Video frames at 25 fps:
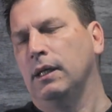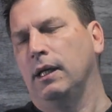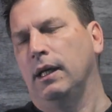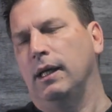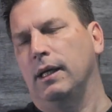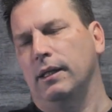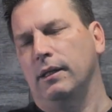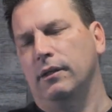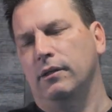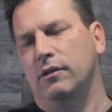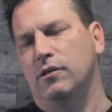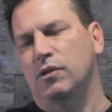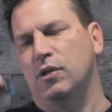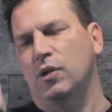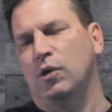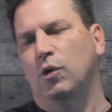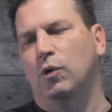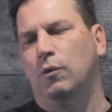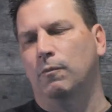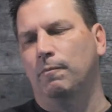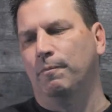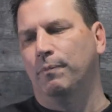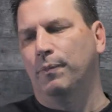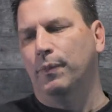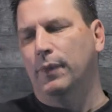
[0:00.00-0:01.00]
And
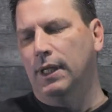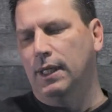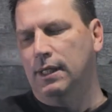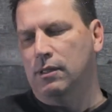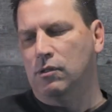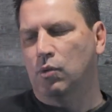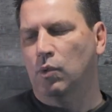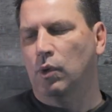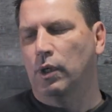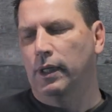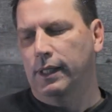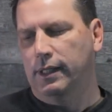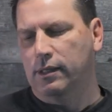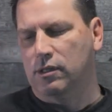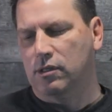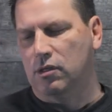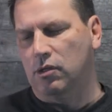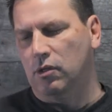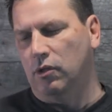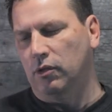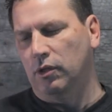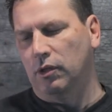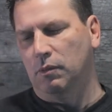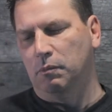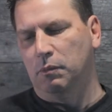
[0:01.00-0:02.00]
so that's why it's
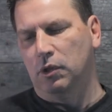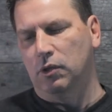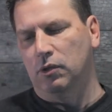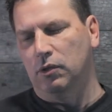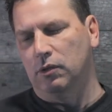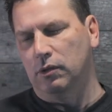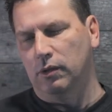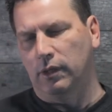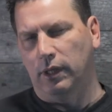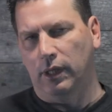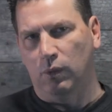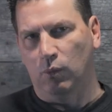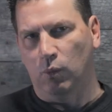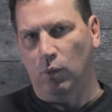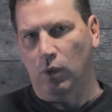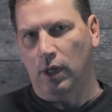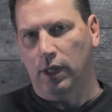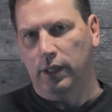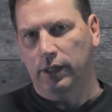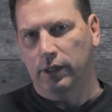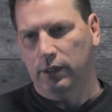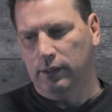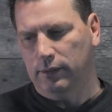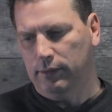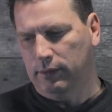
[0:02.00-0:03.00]
soluble in
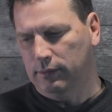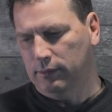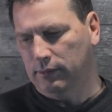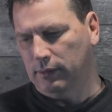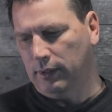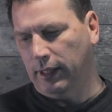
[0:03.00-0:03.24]
water